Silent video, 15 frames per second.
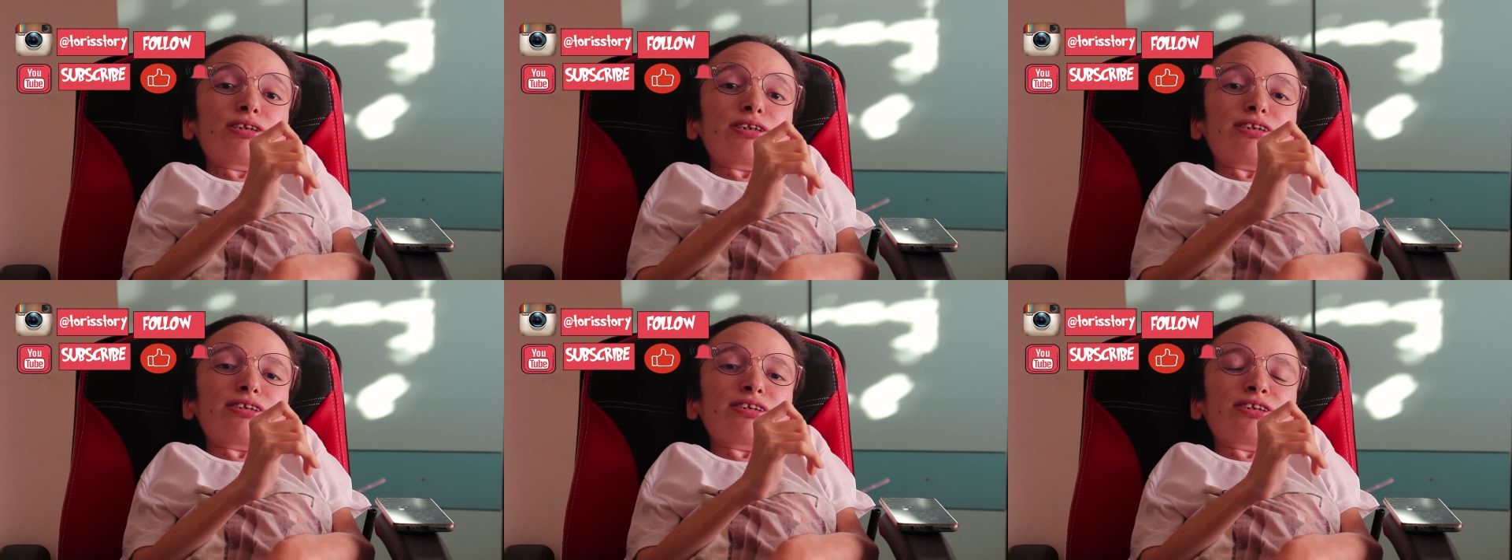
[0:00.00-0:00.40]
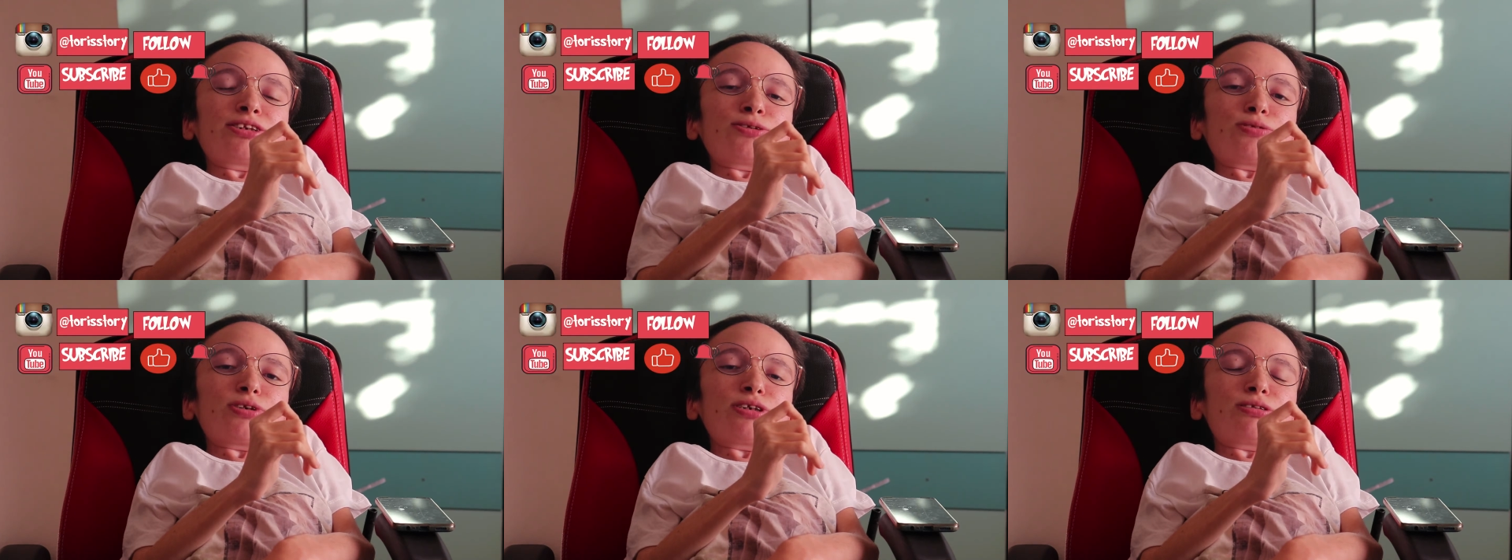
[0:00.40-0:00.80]
that
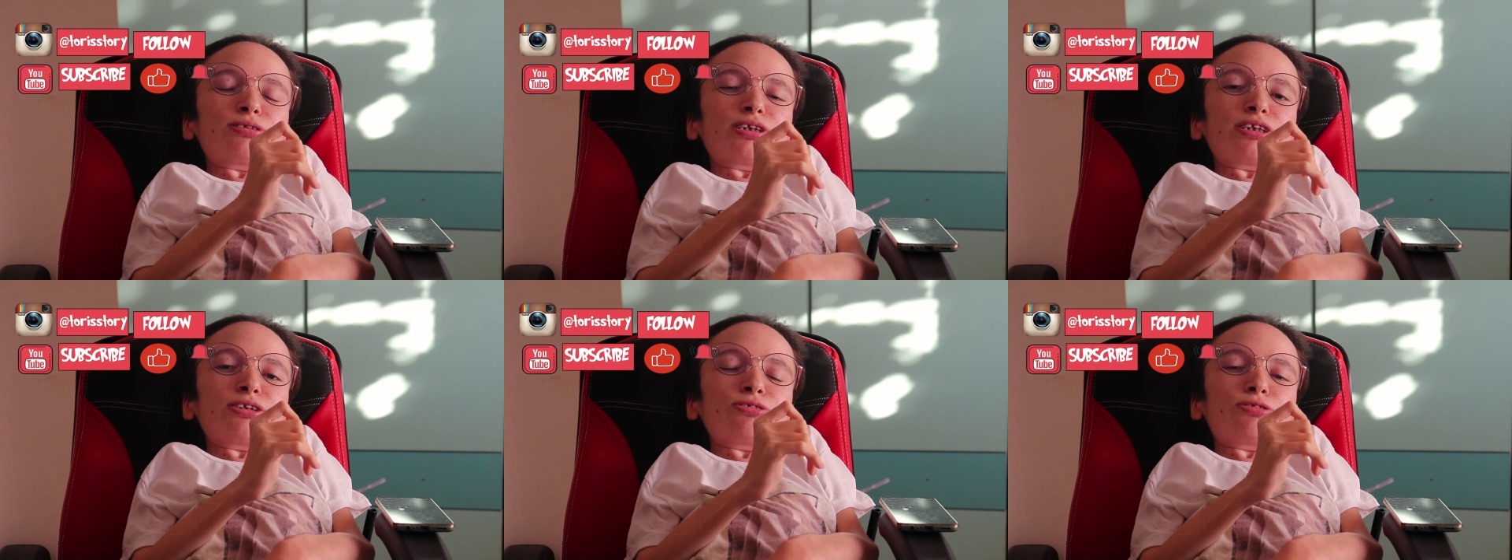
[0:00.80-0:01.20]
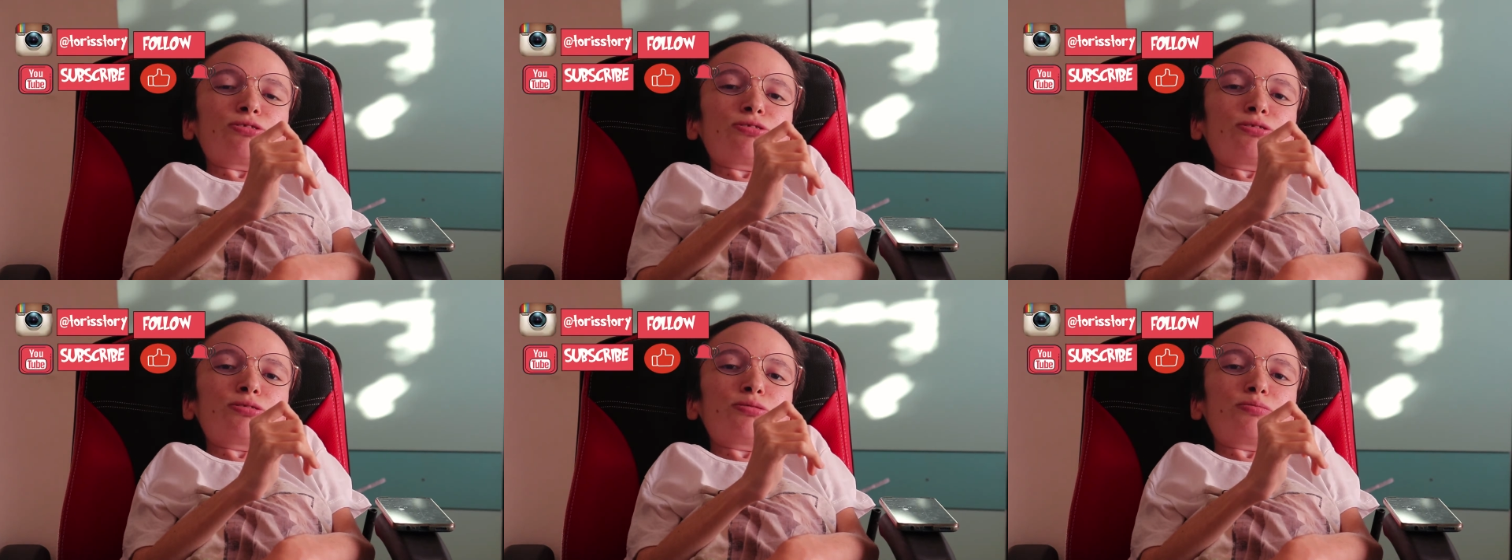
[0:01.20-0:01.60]
is why I
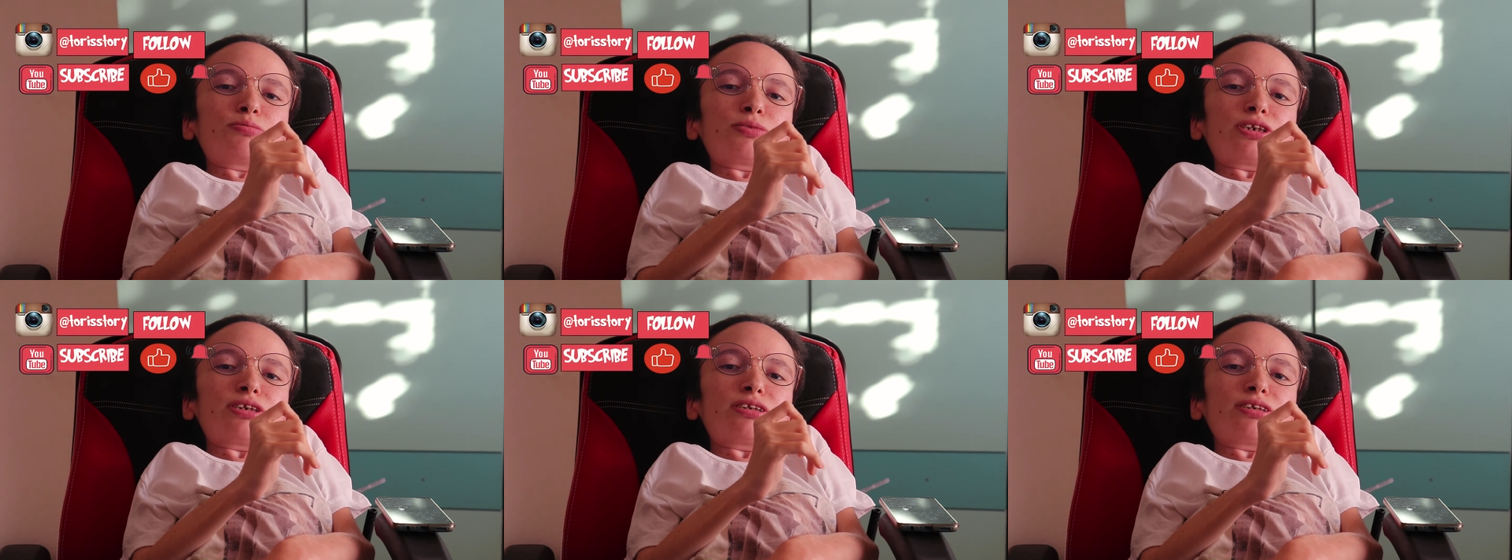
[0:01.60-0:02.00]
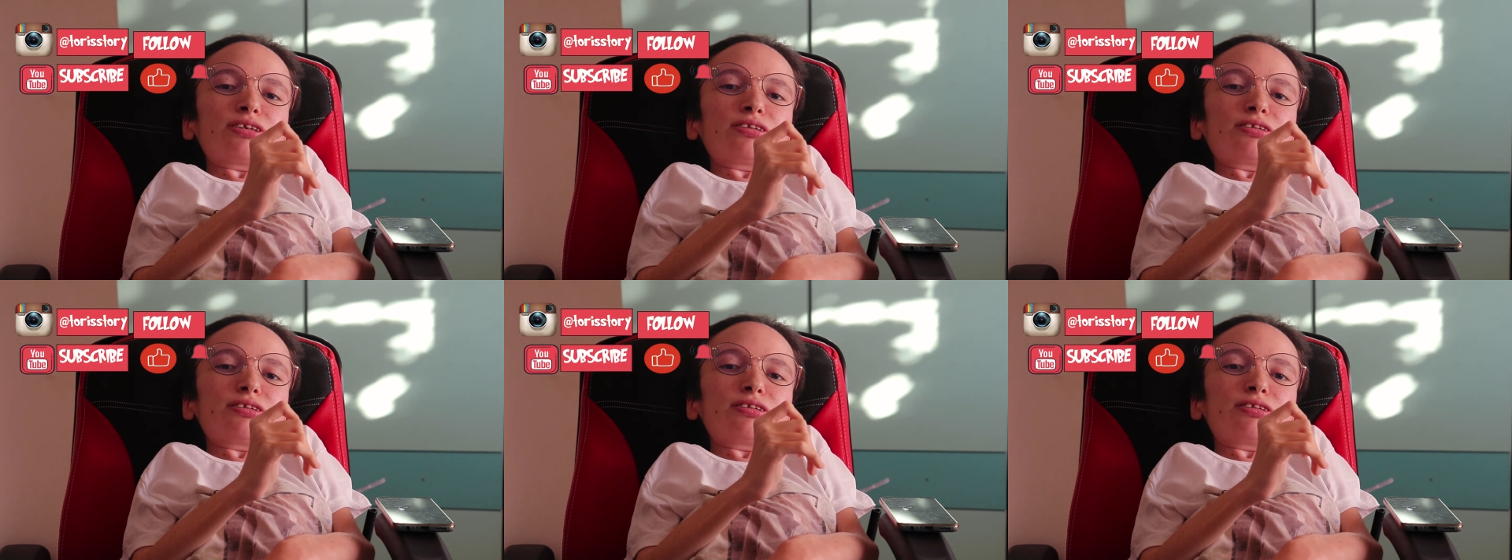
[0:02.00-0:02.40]
called my